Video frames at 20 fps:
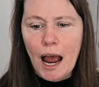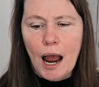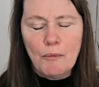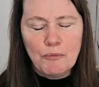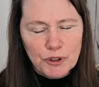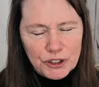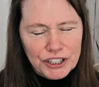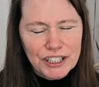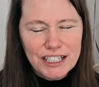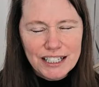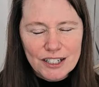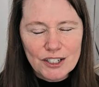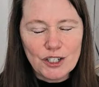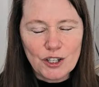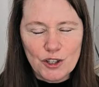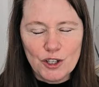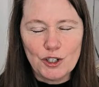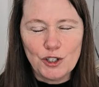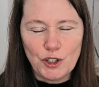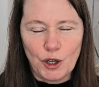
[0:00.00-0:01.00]
I'm really
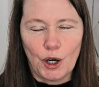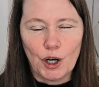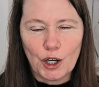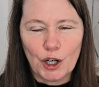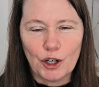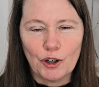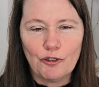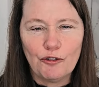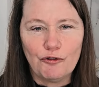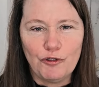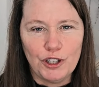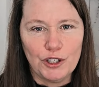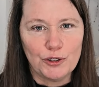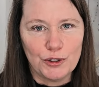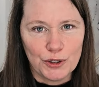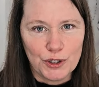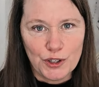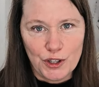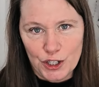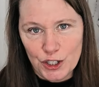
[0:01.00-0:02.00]
into the darker
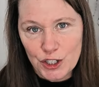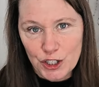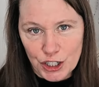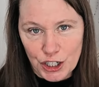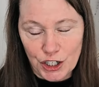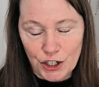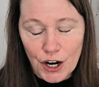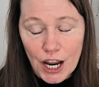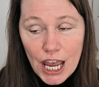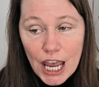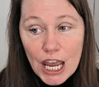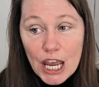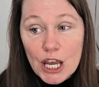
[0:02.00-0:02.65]
feels this year.